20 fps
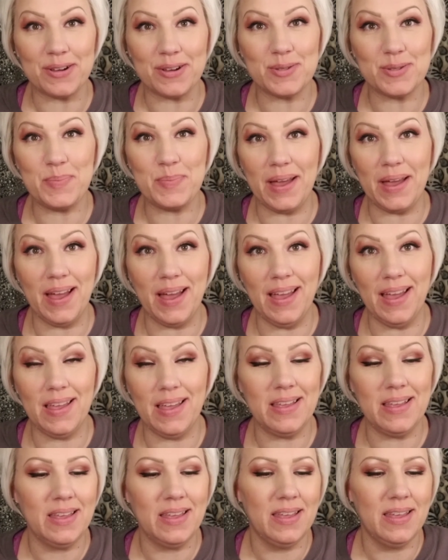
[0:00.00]
but
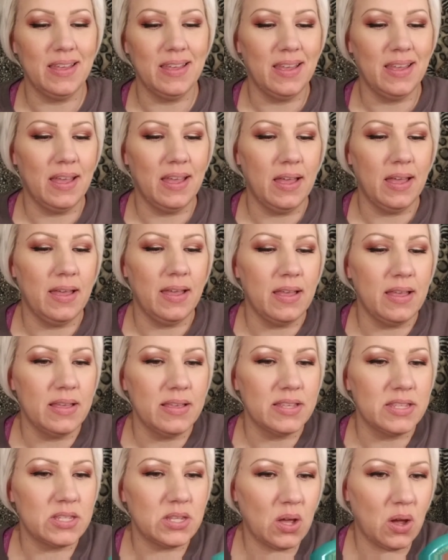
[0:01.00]

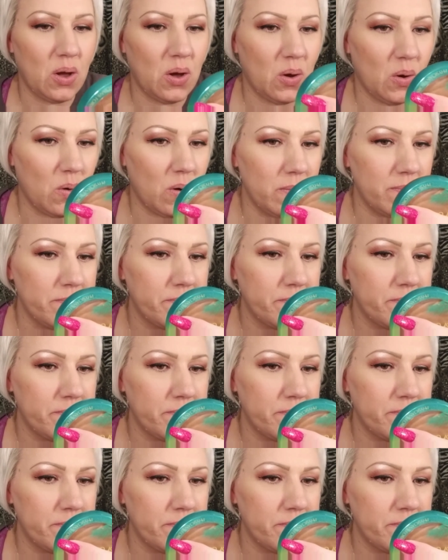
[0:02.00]
so,